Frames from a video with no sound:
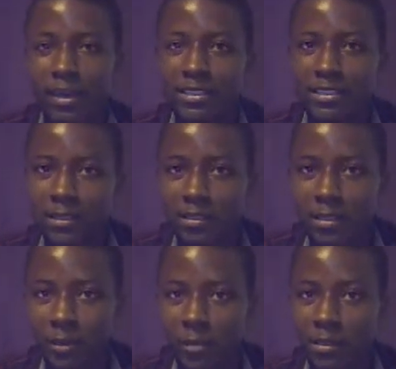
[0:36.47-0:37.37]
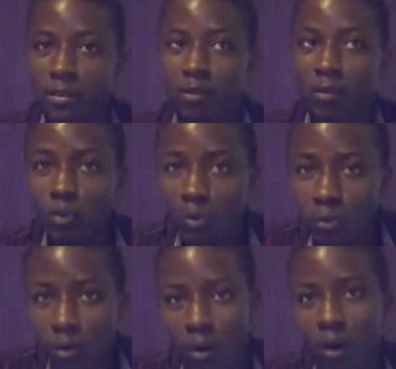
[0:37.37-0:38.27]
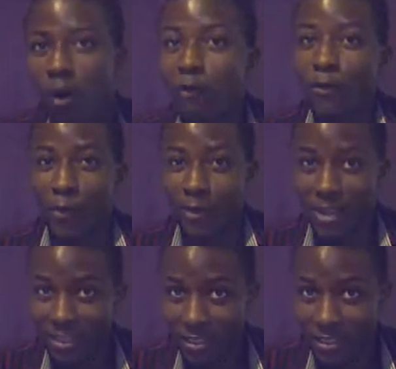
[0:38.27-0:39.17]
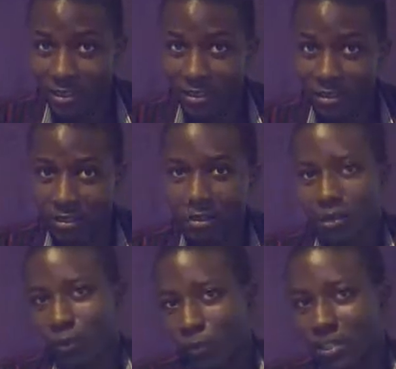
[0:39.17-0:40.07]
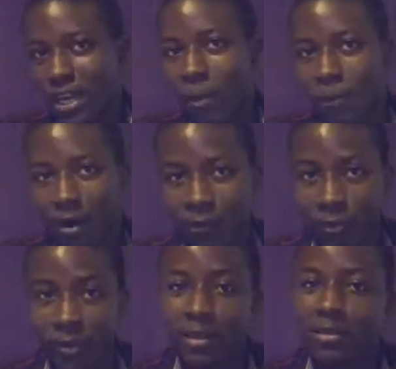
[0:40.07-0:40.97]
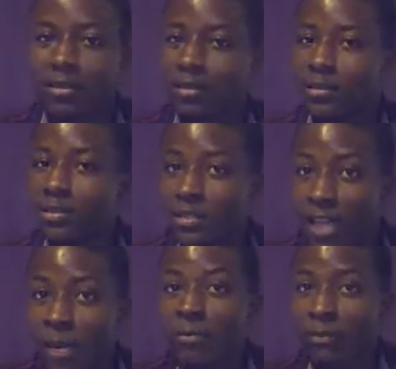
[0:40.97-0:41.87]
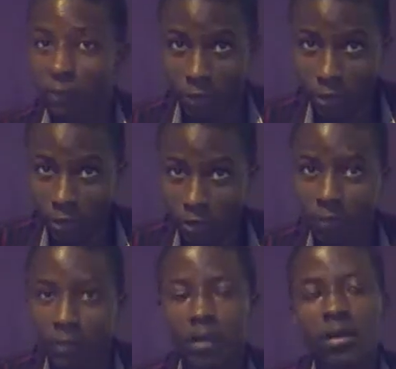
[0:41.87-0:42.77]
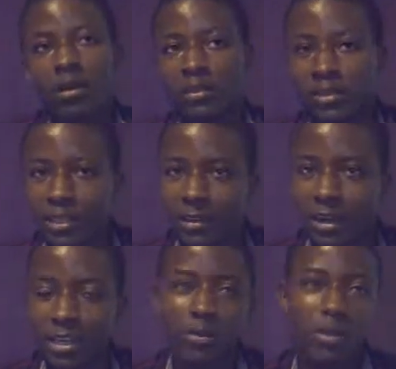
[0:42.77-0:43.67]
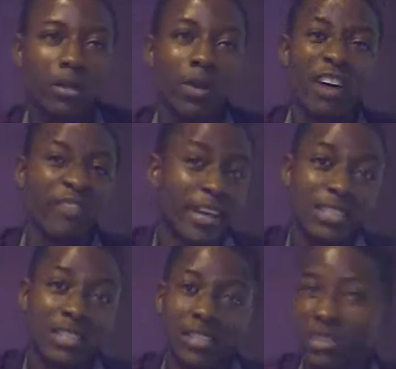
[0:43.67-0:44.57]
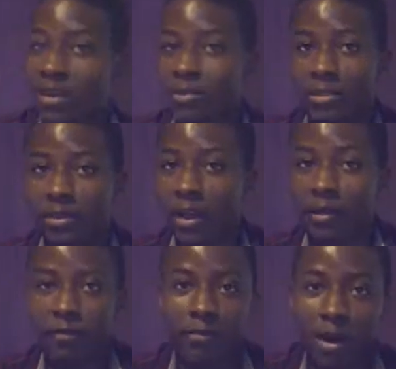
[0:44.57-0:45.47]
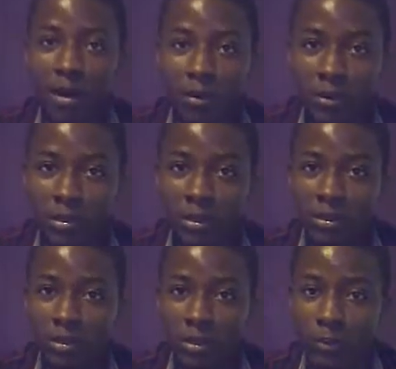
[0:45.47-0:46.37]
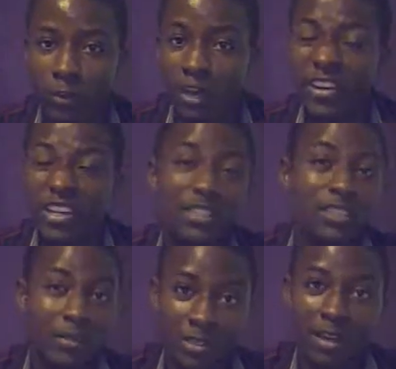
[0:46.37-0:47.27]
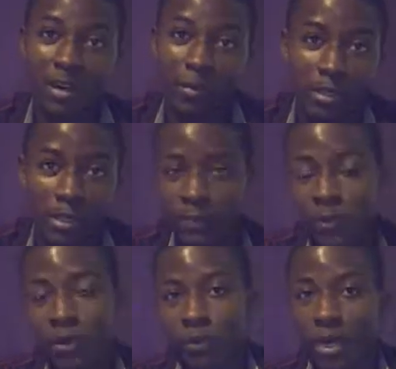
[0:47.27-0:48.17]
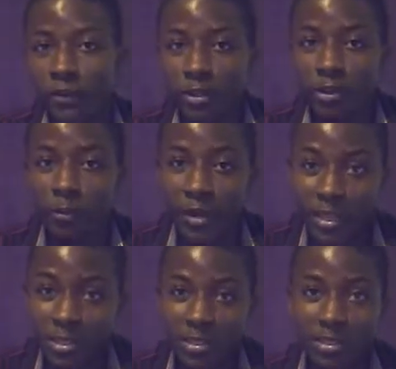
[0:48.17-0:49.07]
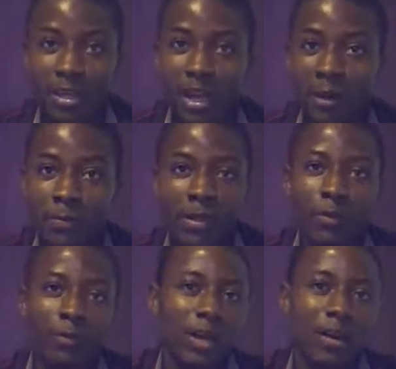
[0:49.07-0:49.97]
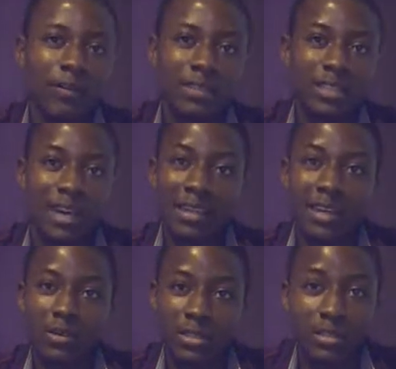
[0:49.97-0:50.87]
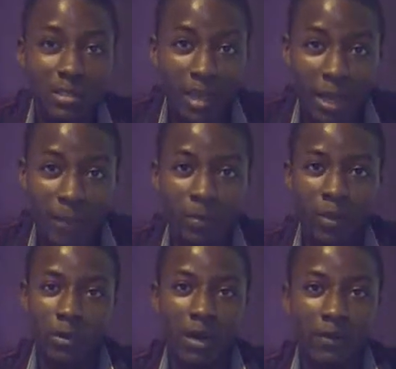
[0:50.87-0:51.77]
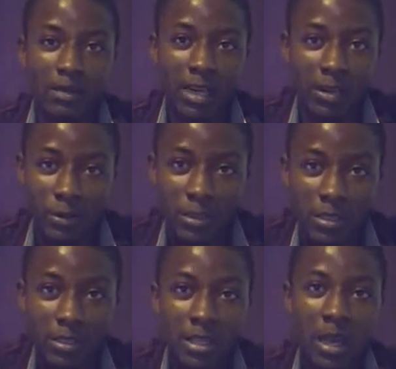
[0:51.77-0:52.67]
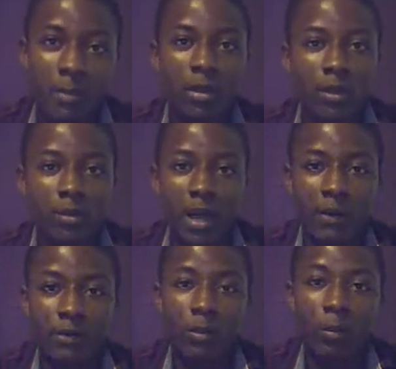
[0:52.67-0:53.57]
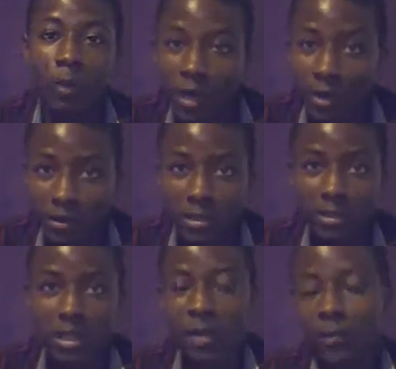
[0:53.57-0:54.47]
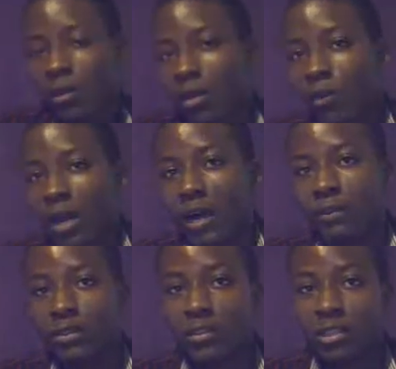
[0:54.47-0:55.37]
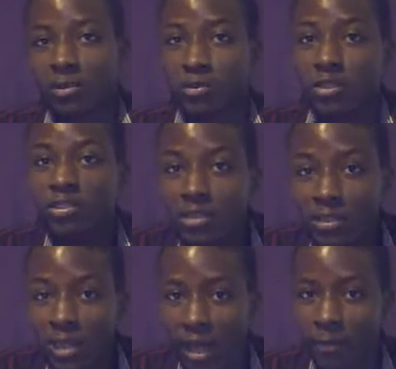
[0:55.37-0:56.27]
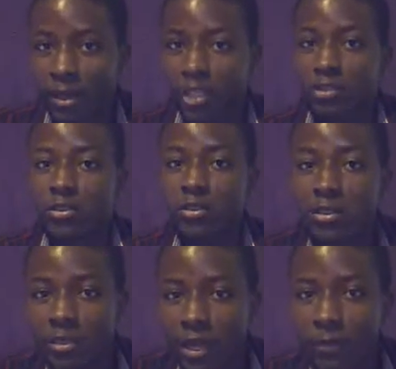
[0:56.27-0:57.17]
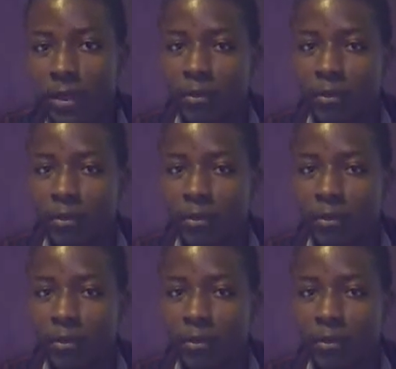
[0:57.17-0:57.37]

A system is a group of organs which are performing the same function. Generally speaking, we have many systems in biology, or we have many systems in our body. We have the immune system, we have the skeletal system, we have the nervous system, we have the hormonal system, we have the respiratory system, excretory system.